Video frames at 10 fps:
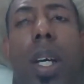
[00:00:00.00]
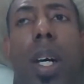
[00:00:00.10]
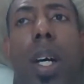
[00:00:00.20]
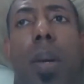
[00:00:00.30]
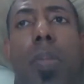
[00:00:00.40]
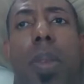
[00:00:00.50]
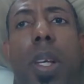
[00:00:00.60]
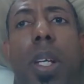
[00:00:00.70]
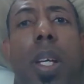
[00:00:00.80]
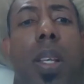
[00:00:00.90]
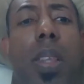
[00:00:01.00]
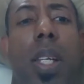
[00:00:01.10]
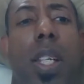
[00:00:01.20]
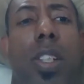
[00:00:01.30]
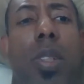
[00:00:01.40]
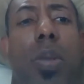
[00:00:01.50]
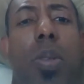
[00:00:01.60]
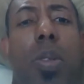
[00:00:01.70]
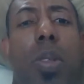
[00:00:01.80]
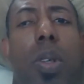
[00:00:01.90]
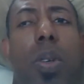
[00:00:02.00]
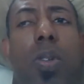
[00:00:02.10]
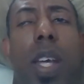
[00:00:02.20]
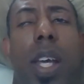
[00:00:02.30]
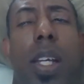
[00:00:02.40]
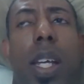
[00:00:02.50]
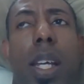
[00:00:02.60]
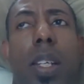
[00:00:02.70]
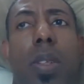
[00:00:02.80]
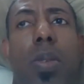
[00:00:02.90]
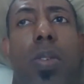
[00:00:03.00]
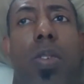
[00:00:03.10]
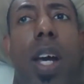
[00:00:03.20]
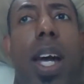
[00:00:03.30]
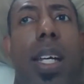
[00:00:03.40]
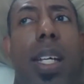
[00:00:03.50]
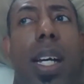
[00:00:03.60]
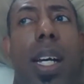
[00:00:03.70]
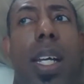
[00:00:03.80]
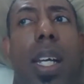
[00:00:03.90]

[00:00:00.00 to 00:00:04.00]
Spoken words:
Another thing that you'll notice that it uses iodine,